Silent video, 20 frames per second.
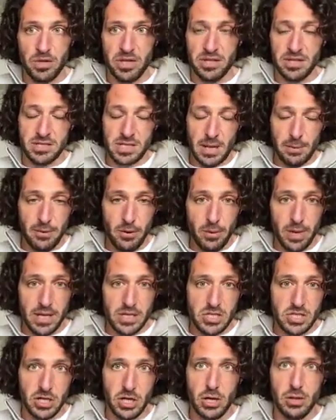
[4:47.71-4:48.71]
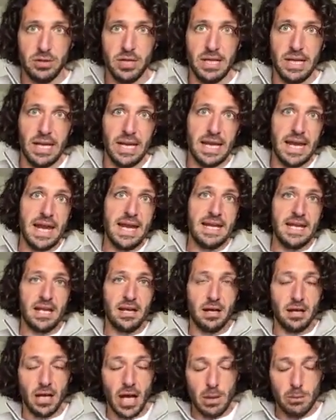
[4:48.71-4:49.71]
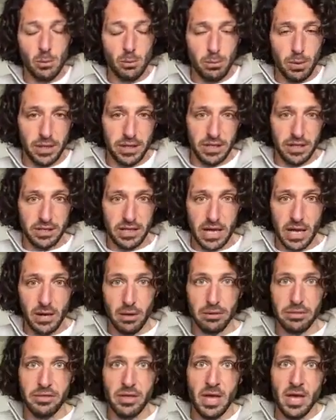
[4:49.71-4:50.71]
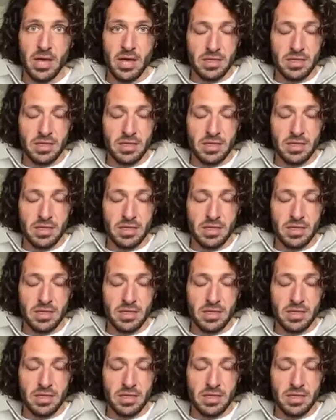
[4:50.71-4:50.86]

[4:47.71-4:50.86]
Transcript: You know, the WHO, the leading global body on health,